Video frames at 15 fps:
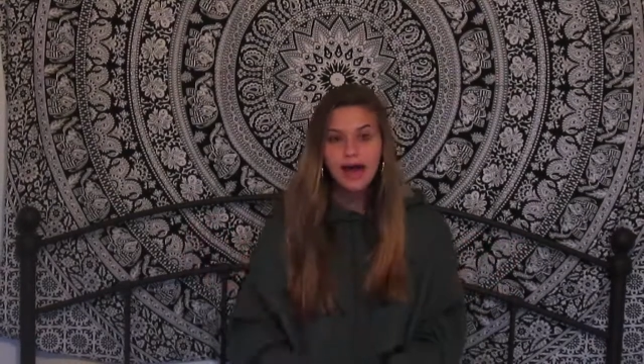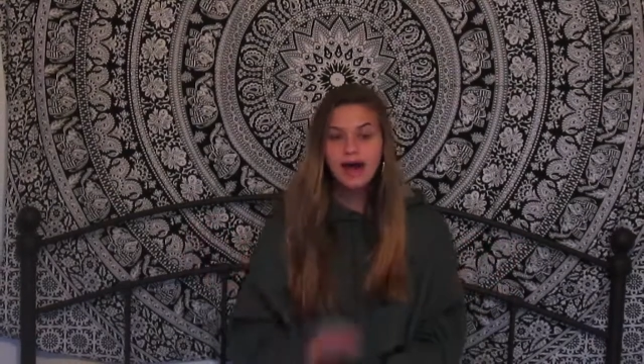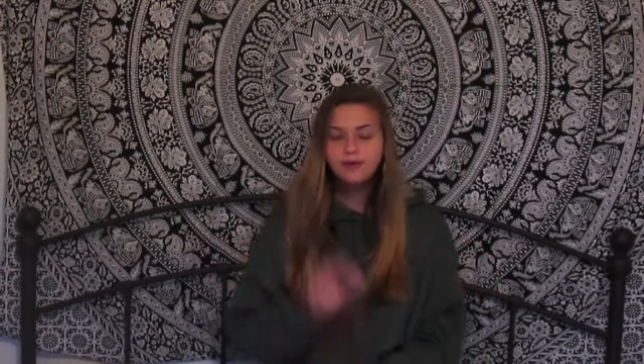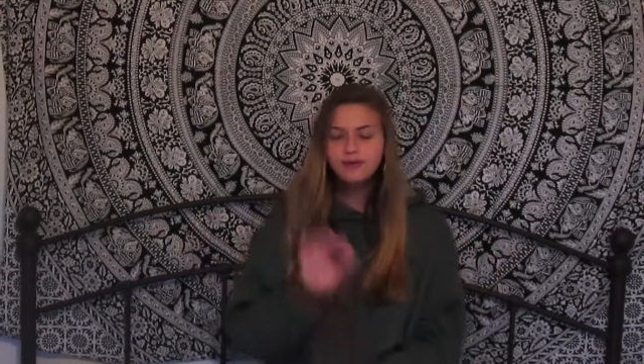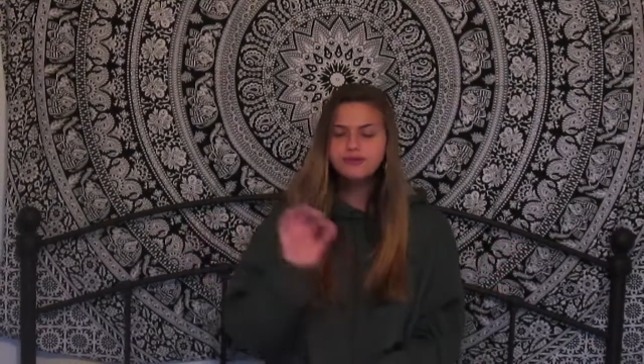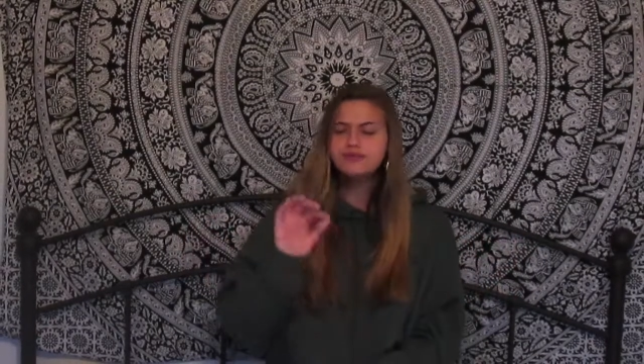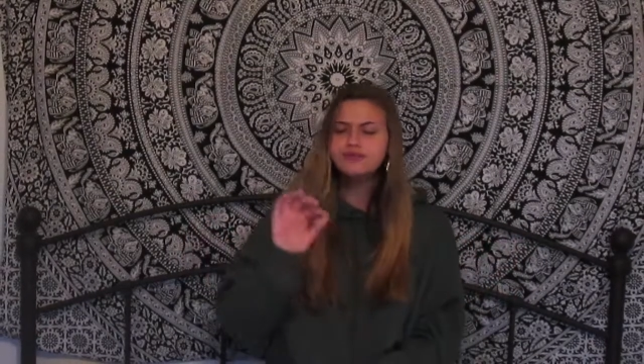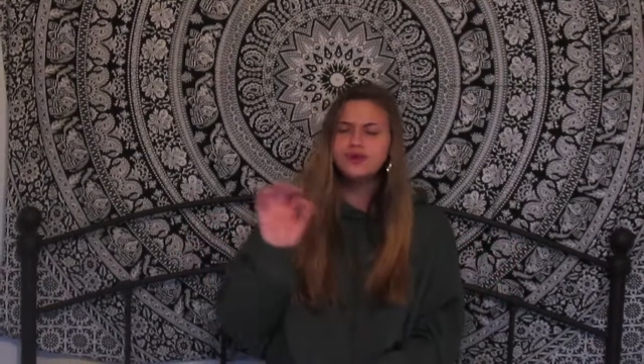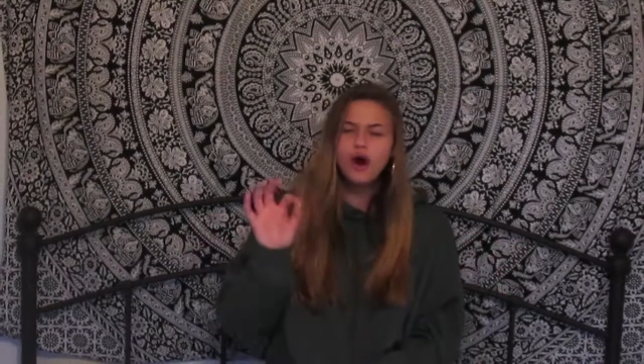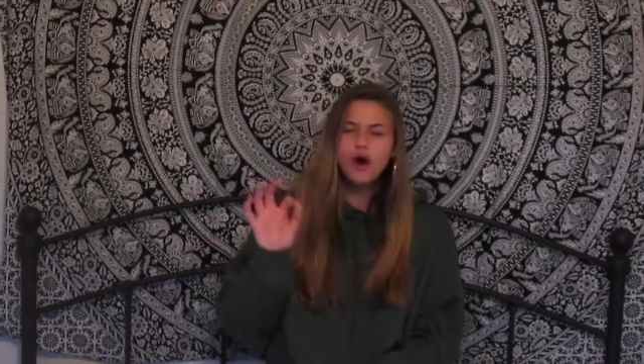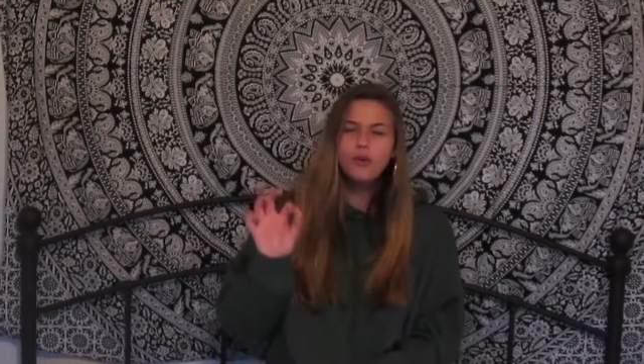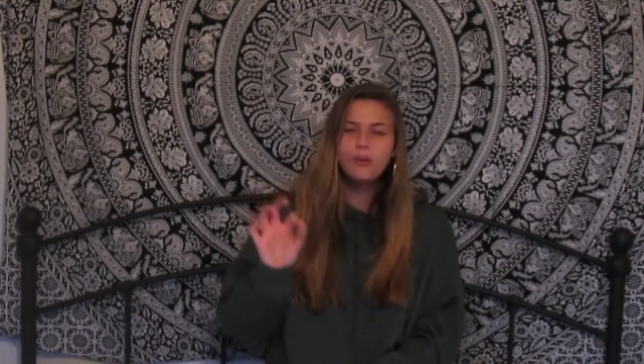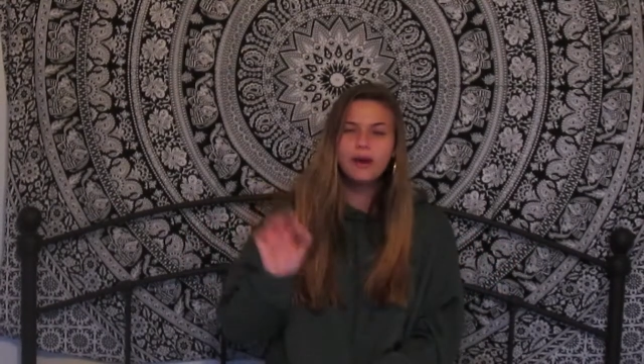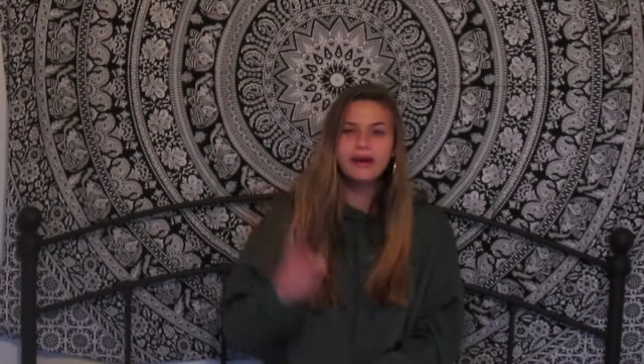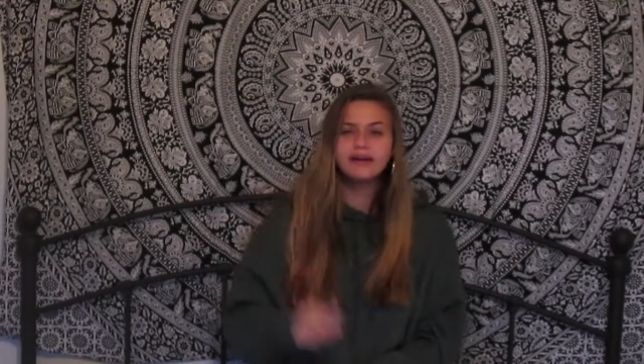Out of
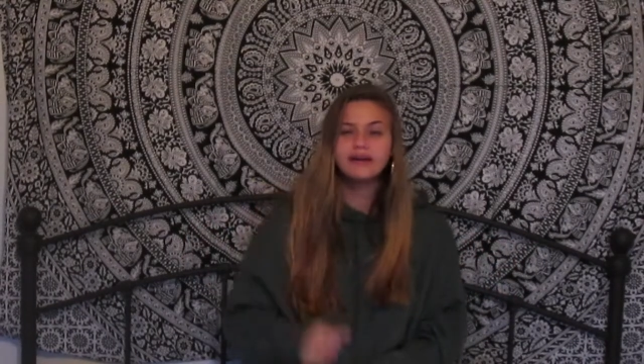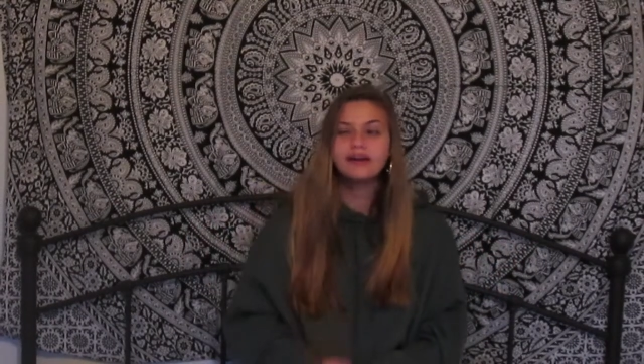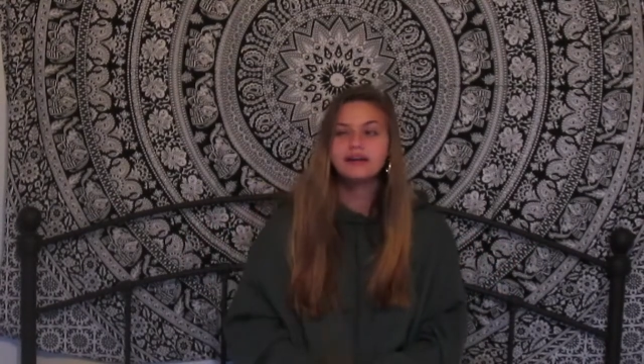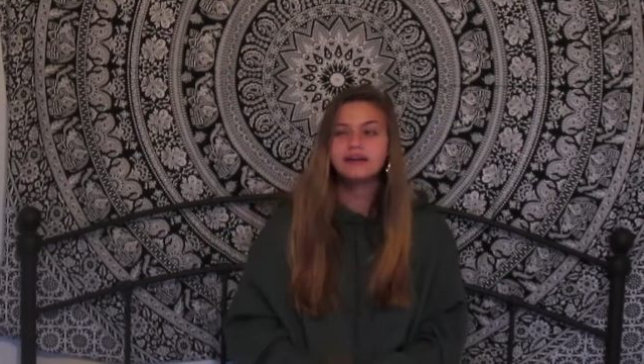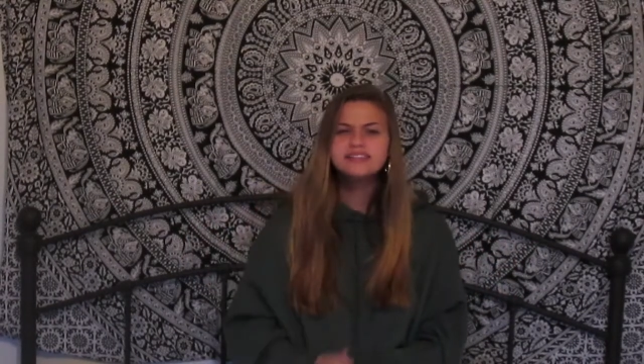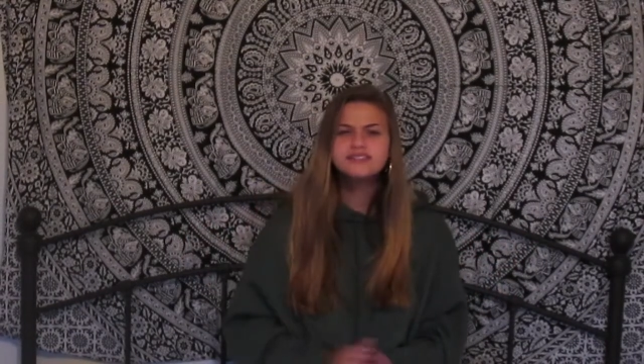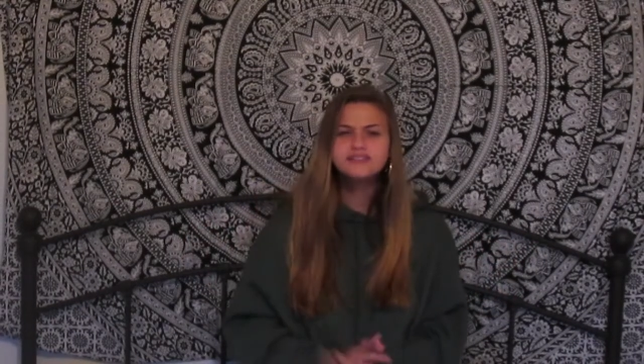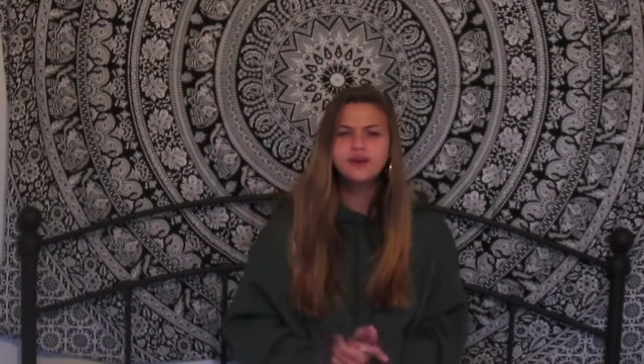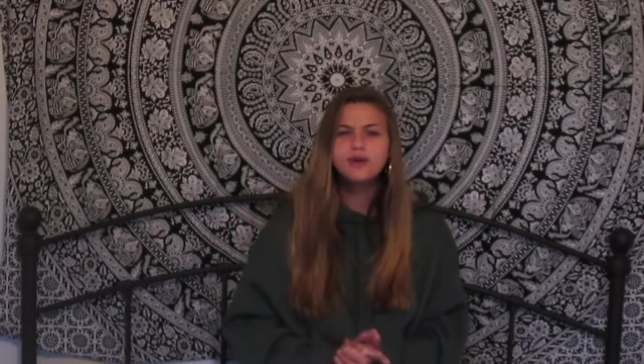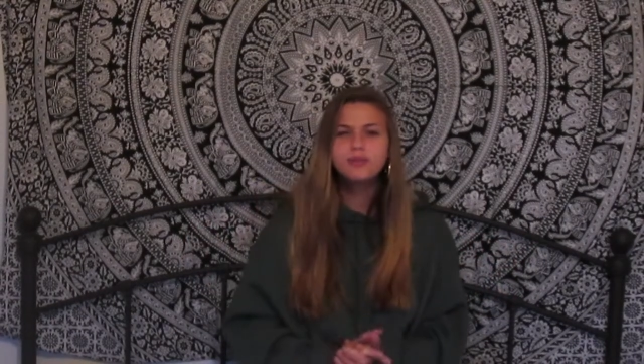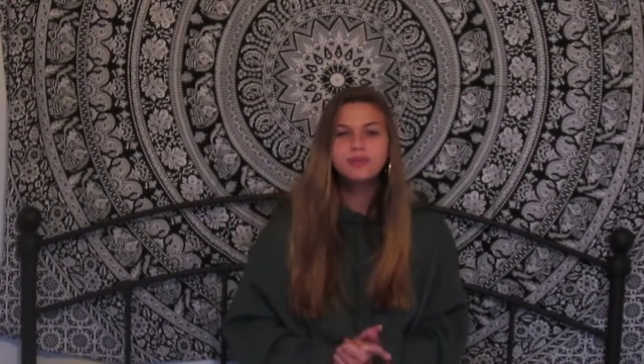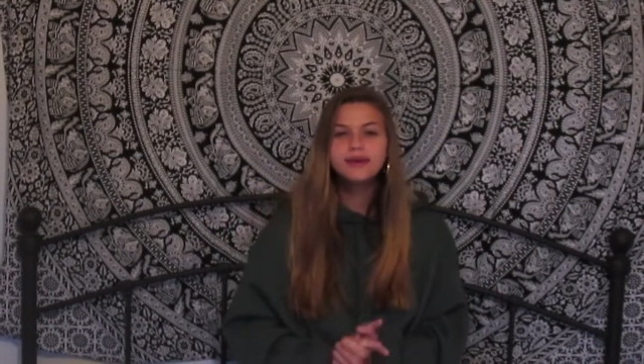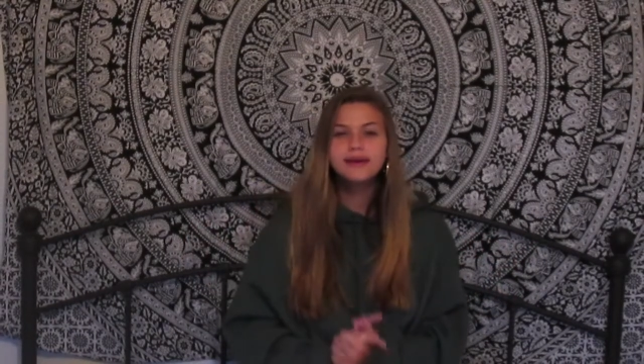nowhere, they start